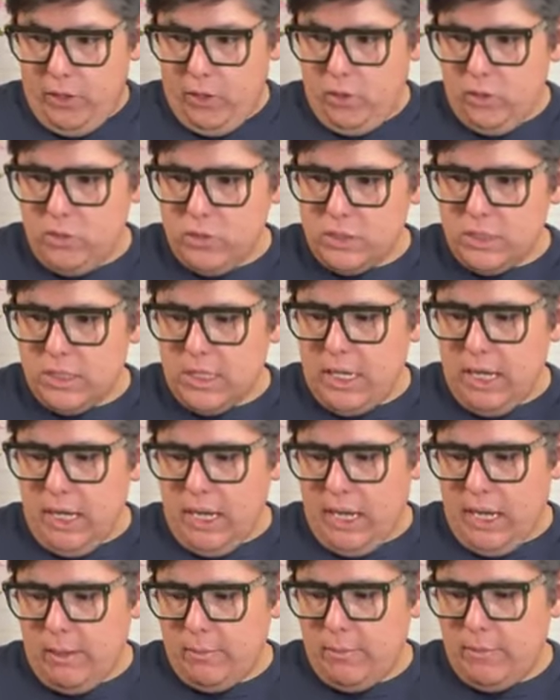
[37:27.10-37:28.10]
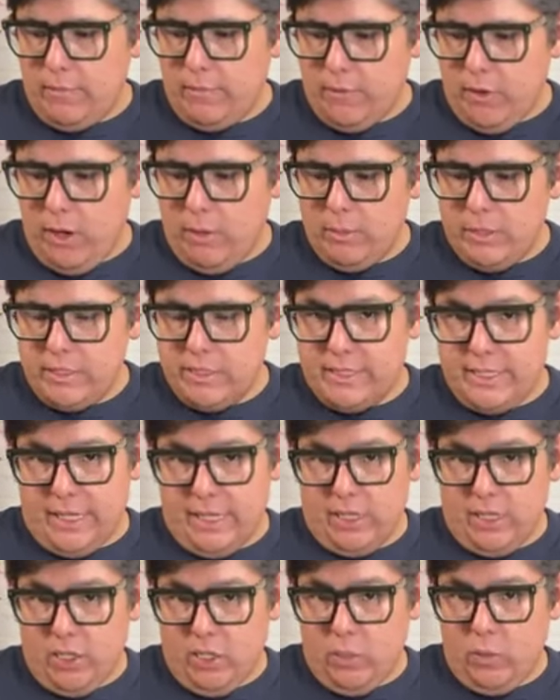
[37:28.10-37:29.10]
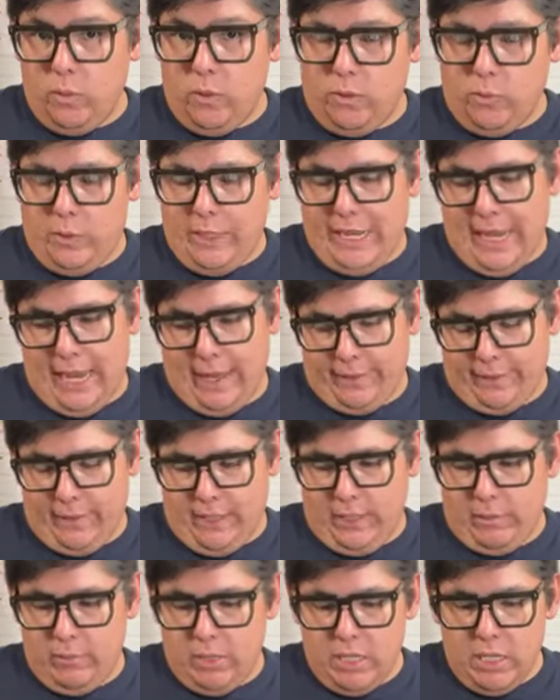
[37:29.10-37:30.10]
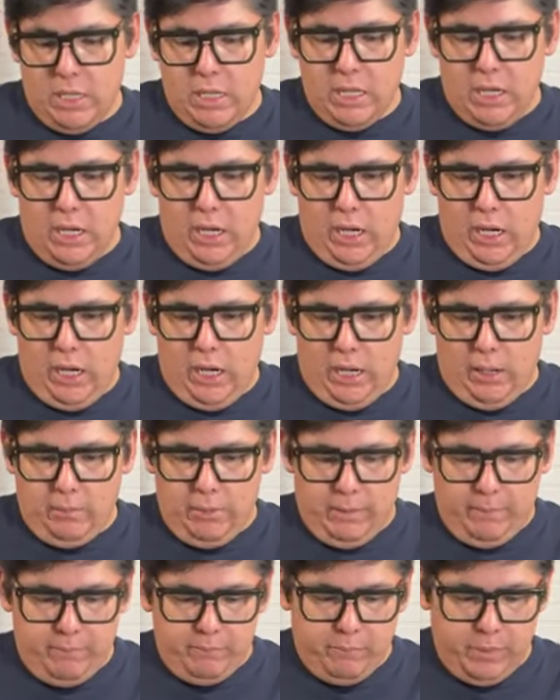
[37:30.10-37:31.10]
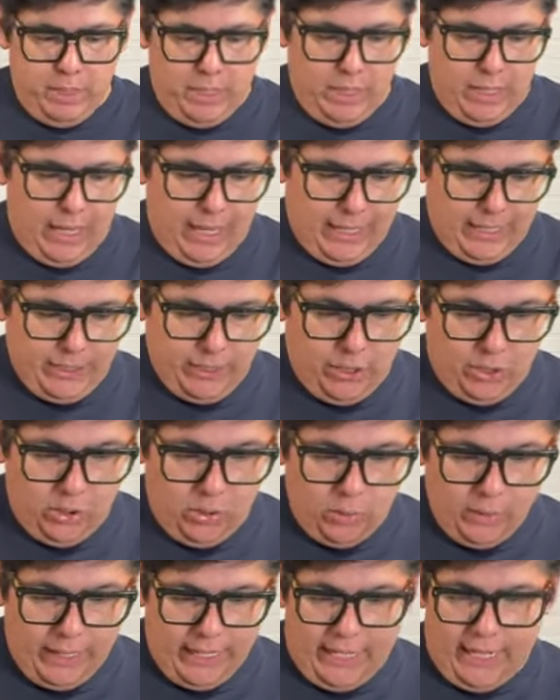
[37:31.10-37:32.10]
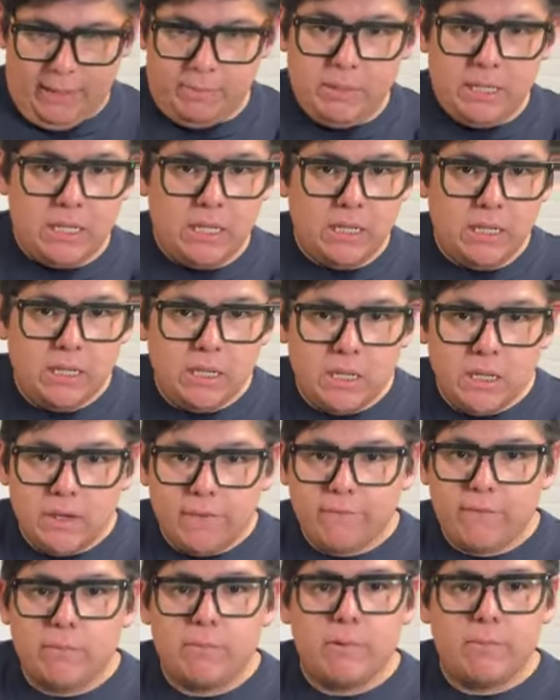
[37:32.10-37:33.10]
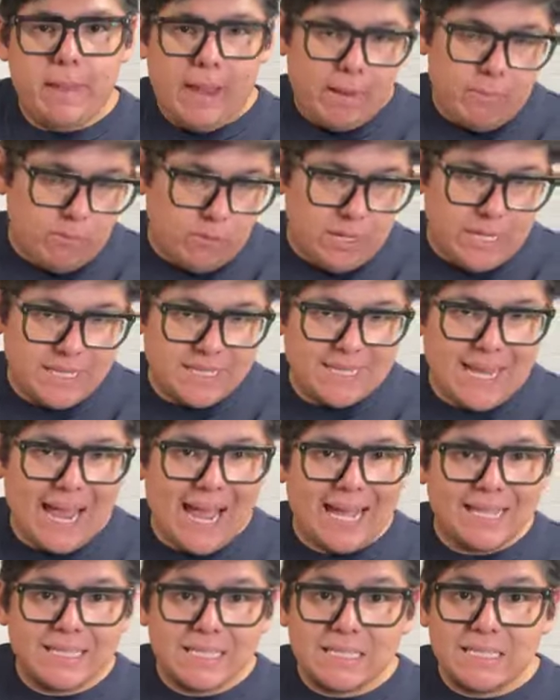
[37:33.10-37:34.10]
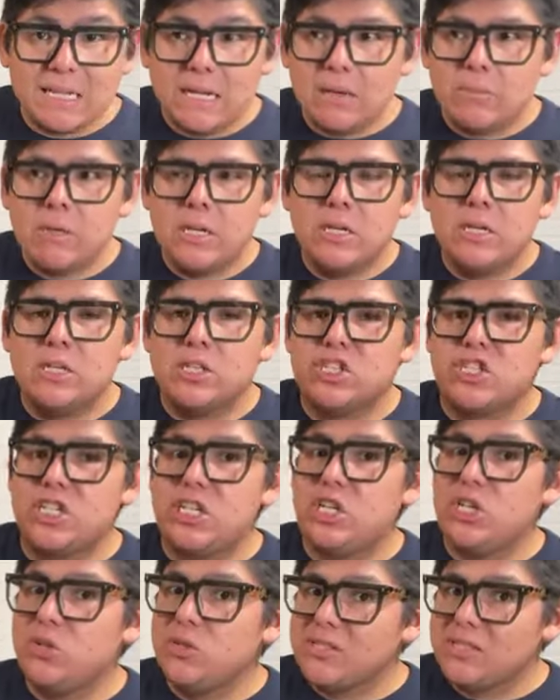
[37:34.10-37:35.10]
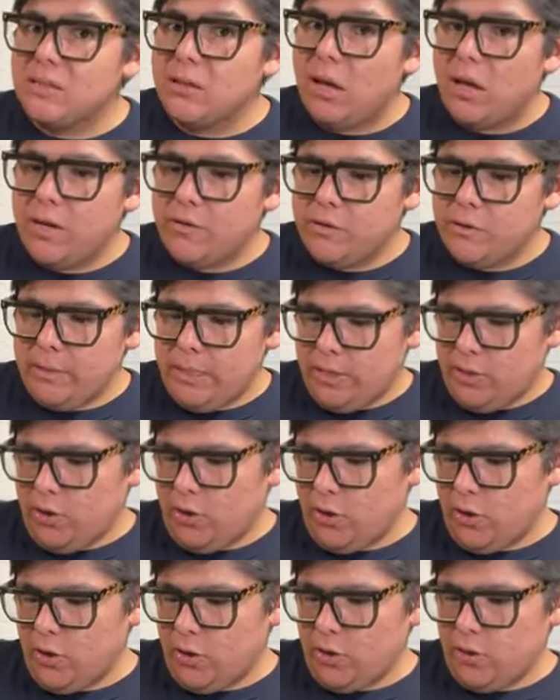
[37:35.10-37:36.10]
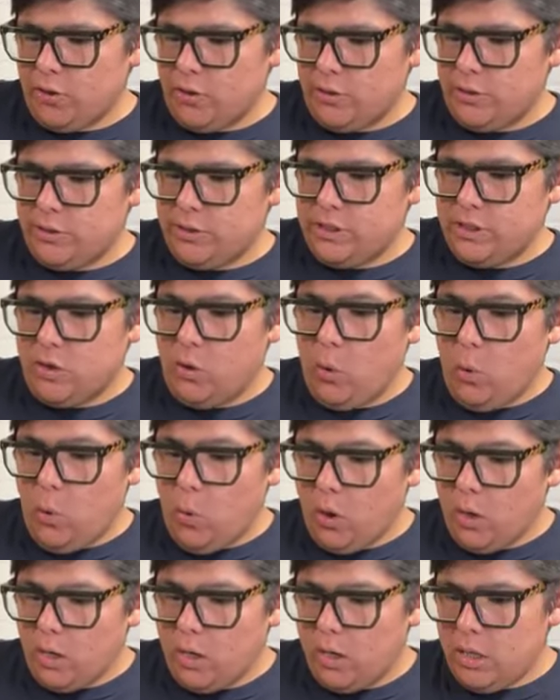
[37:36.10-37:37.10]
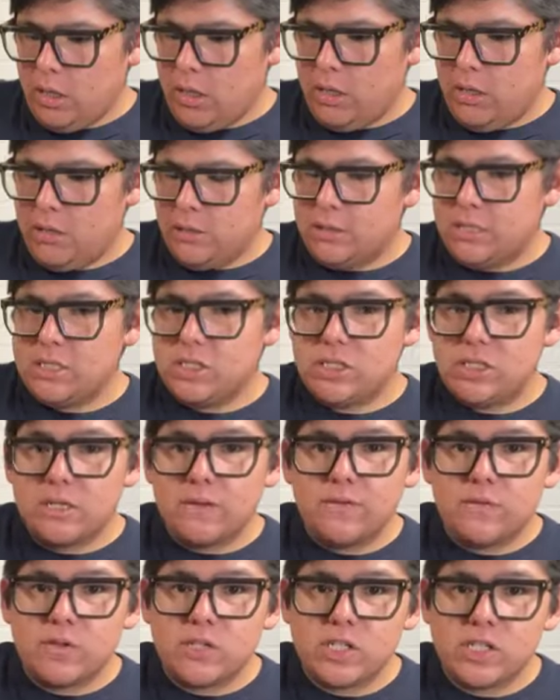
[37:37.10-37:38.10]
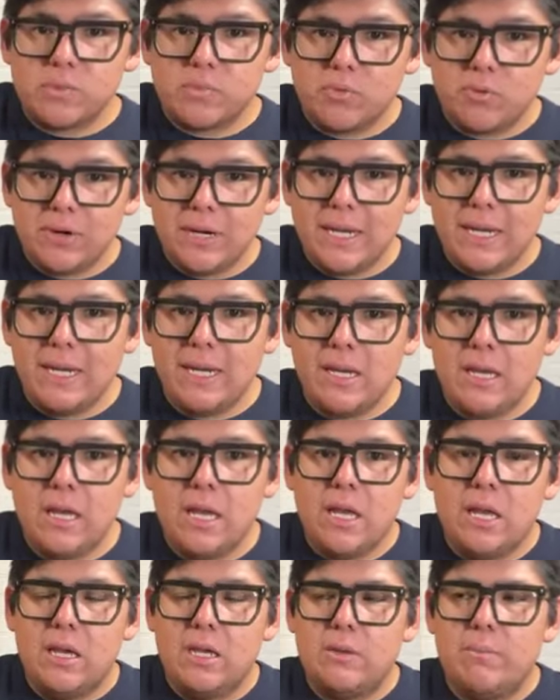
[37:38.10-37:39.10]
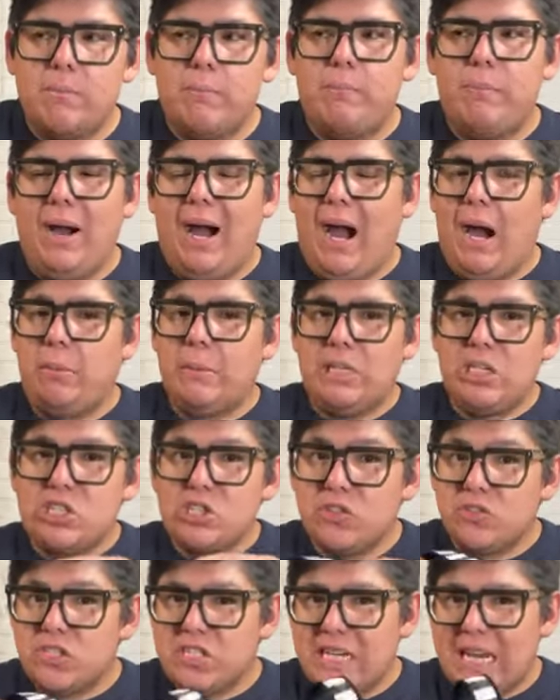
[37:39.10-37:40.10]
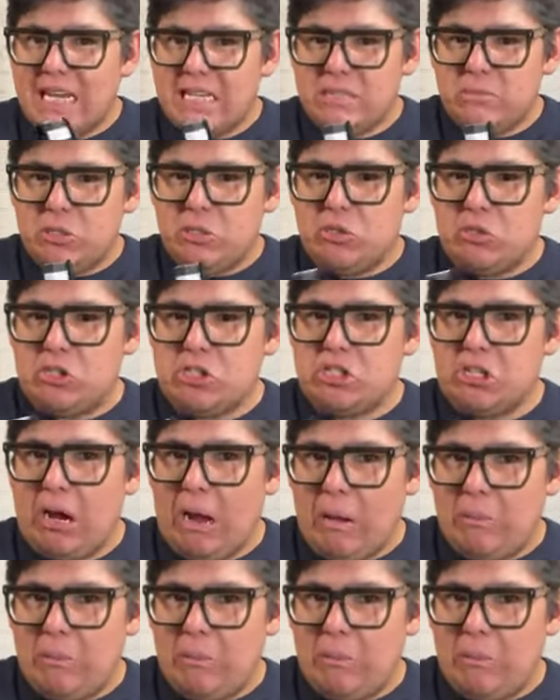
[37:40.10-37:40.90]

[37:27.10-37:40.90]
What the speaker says: Those came from Deco when we had them. But I know Amy from Babam Reeds had some. She used a lot of them in her decor this year for spring, but I'm not sure if she has them in her